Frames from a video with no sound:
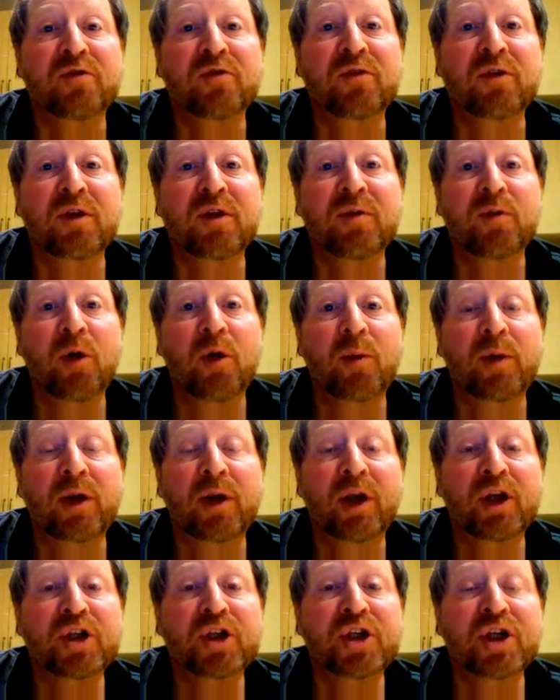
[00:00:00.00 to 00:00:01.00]
of the
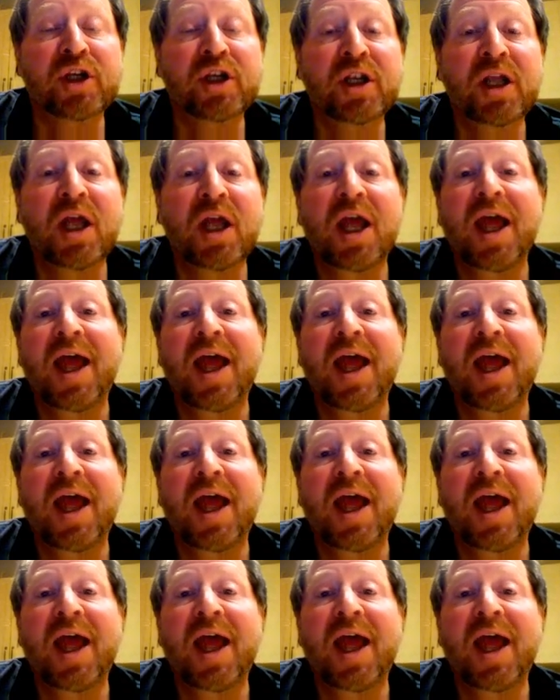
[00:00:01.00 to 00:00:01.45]
population,